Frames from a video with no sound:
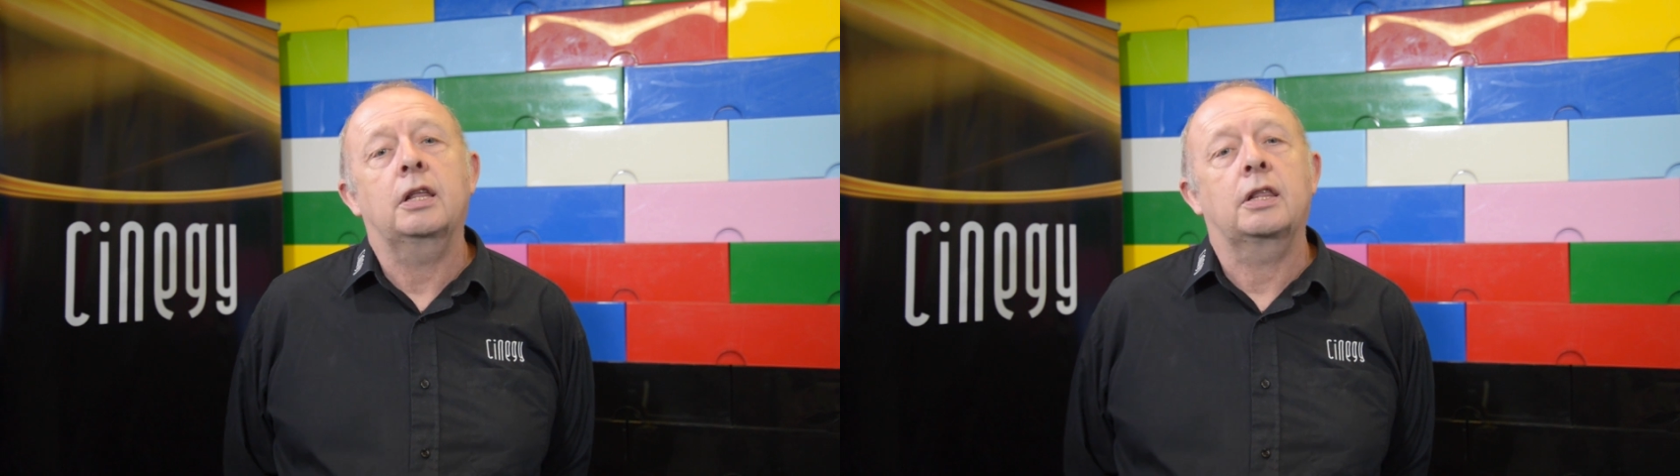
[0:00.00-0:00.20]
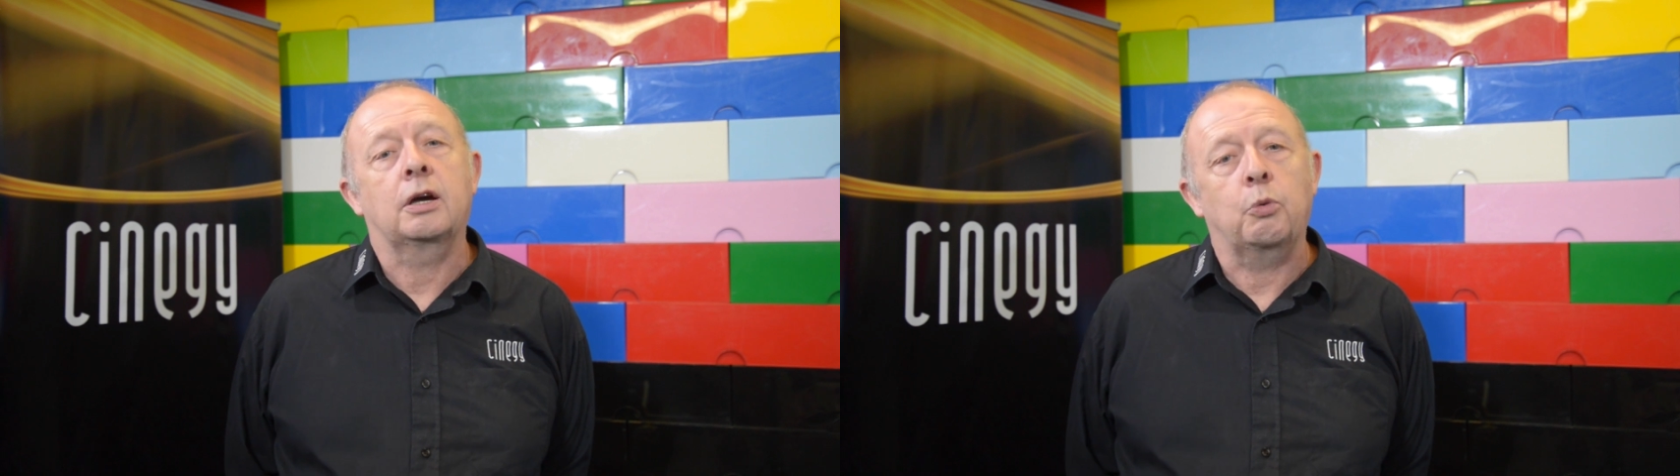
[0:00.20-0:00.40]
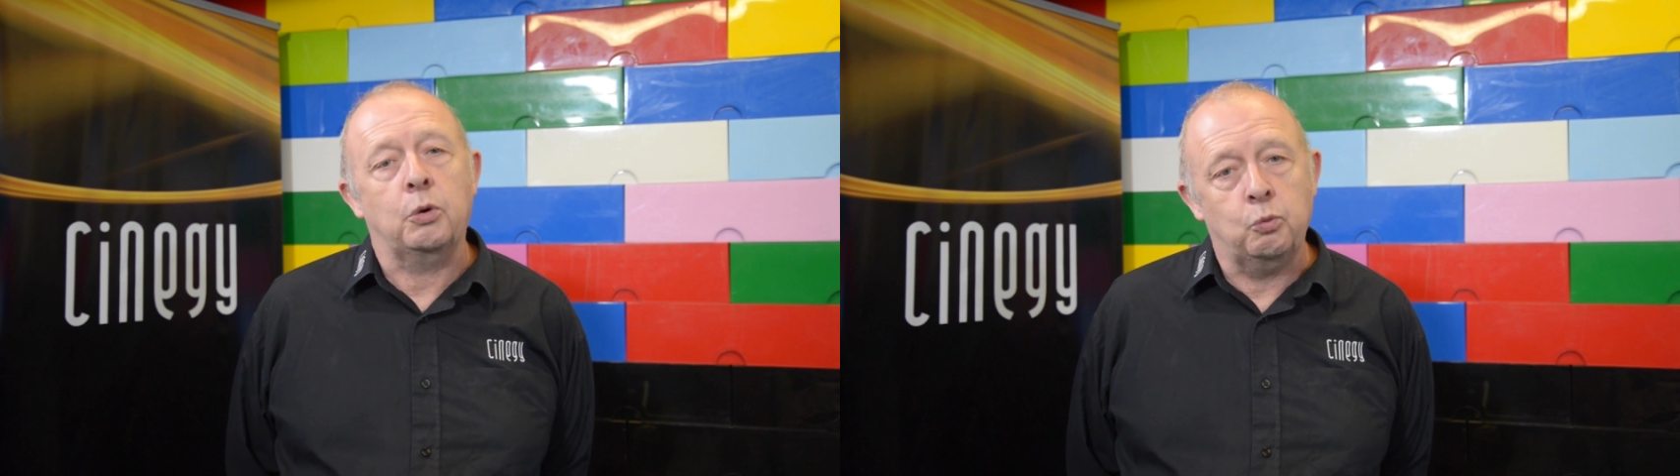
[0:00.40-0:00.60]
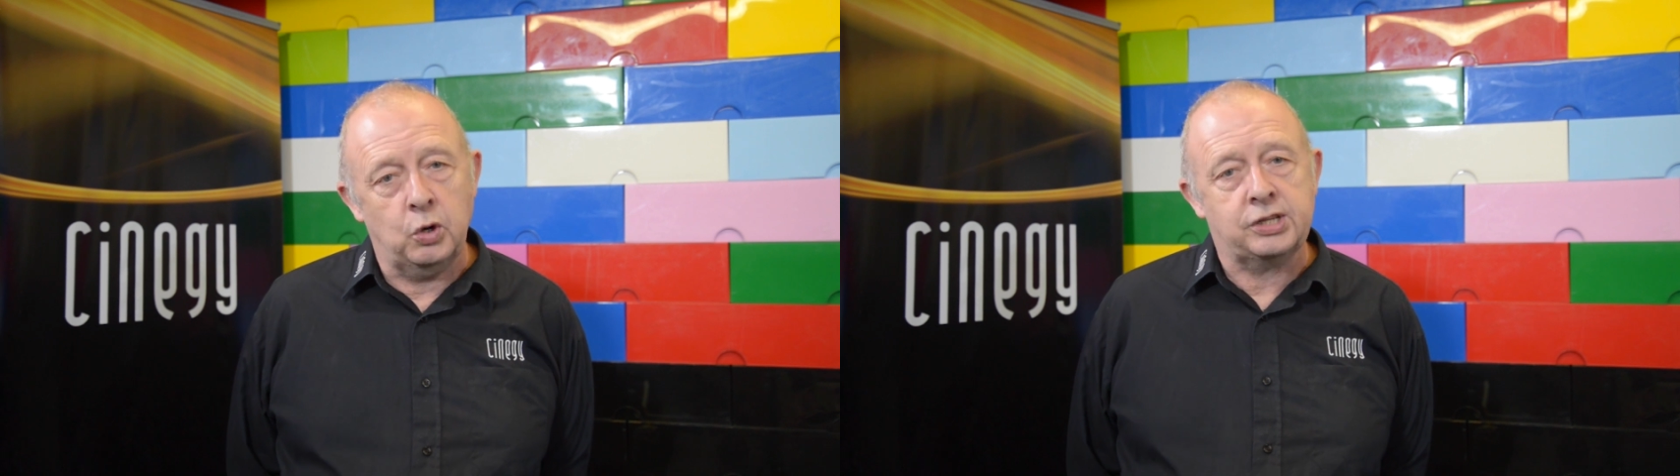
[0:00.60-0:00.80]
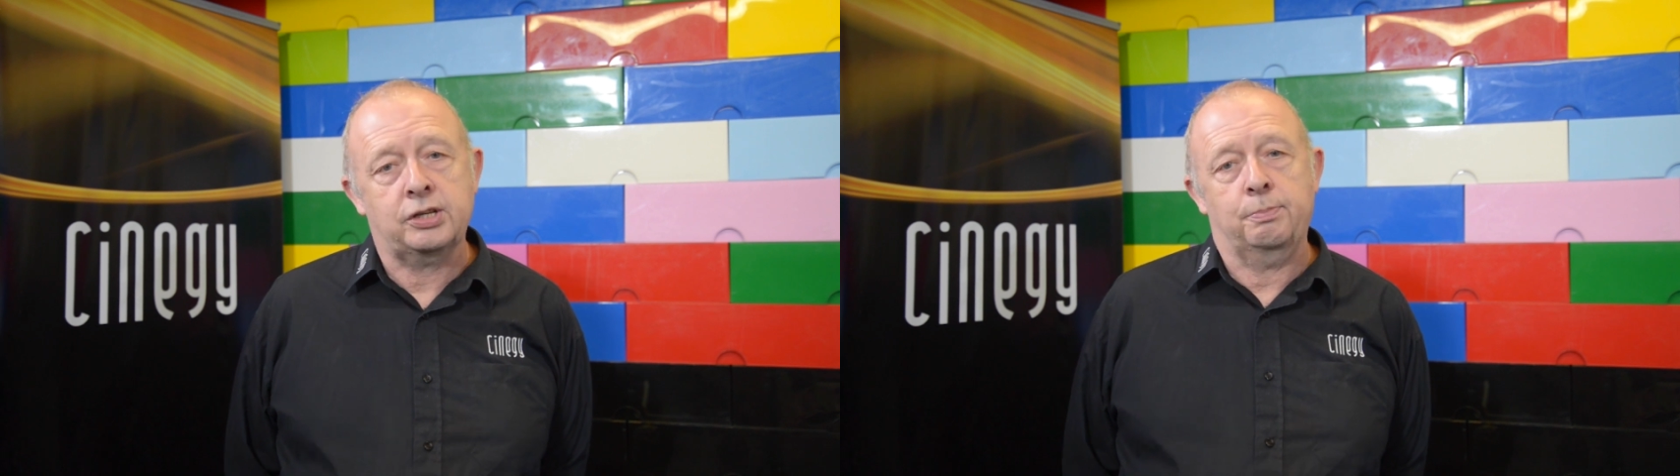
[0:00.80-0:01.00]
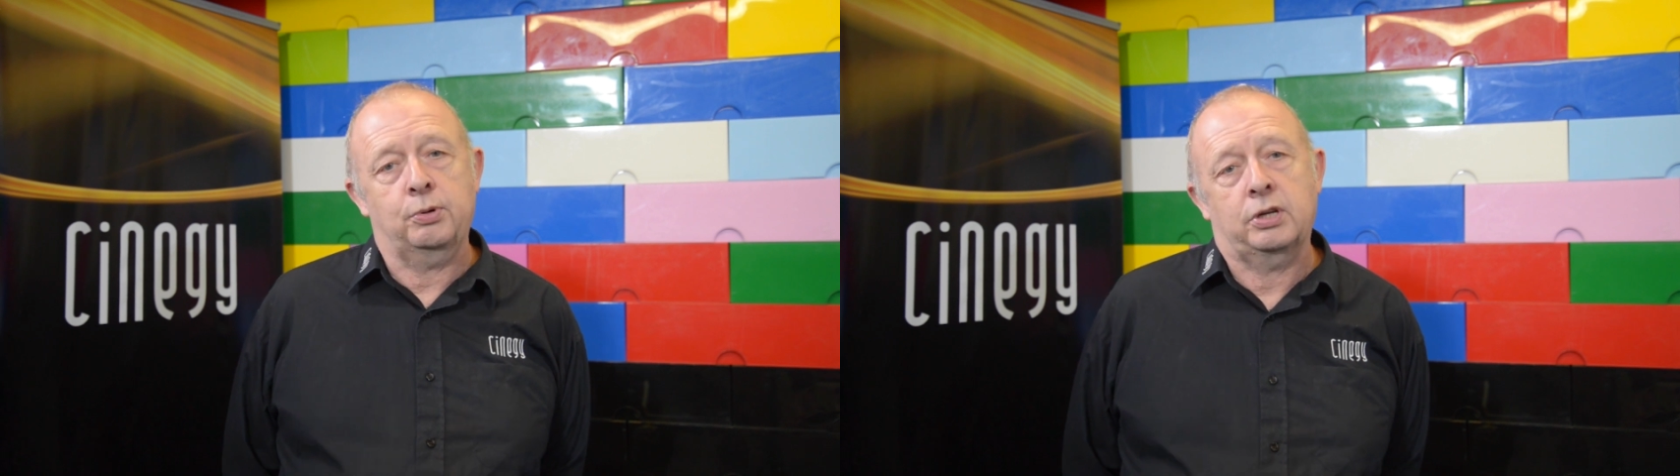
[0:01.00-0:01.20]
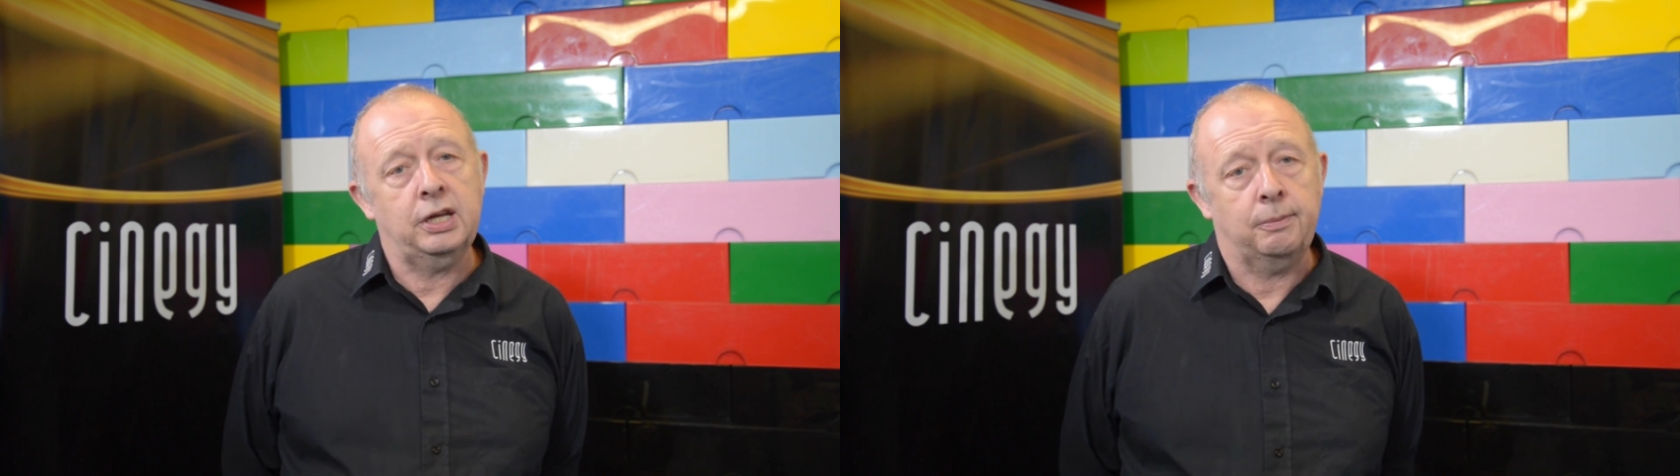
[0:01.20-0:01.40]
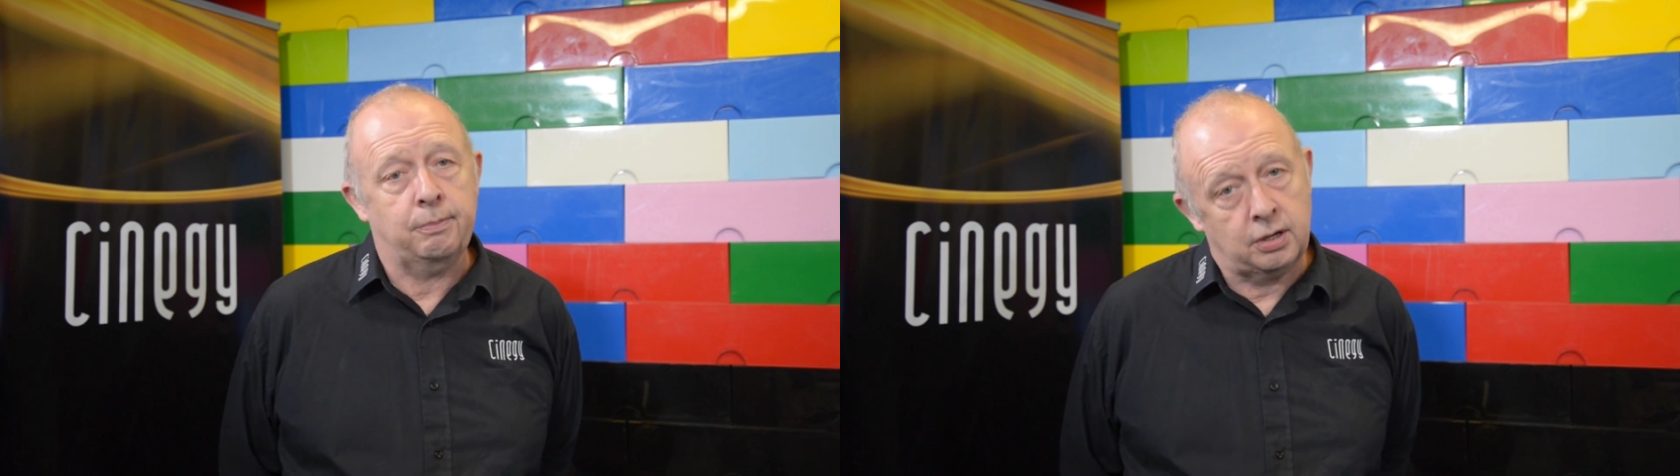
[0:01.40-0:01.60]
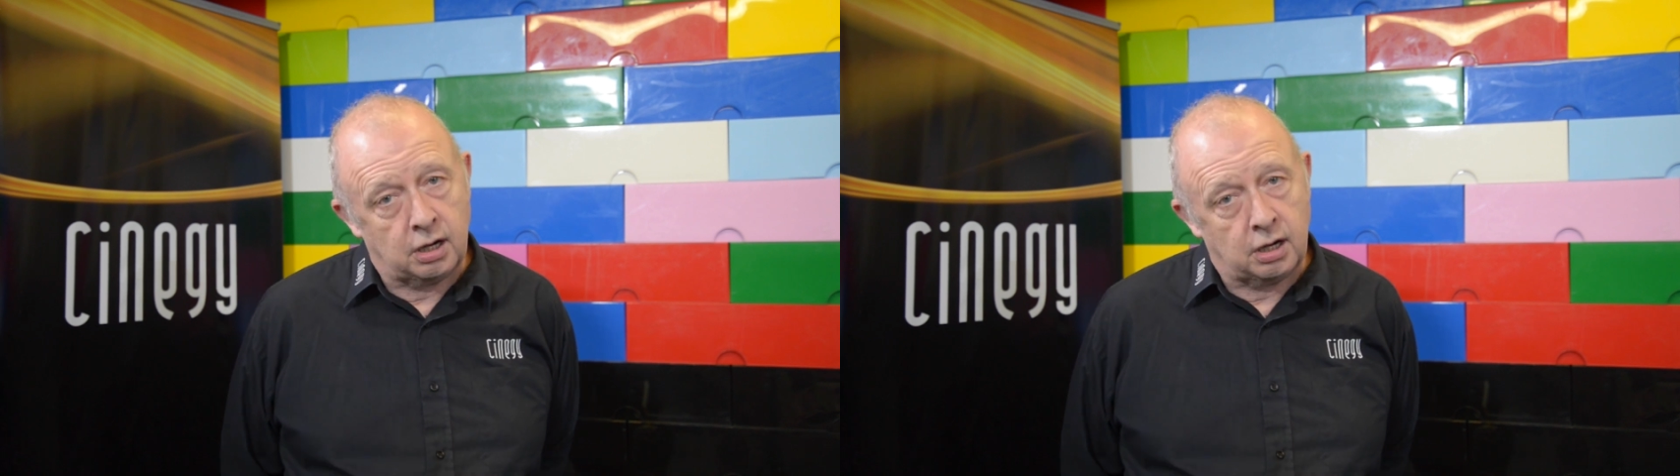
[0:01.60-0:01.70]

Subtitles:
that we wish to put in but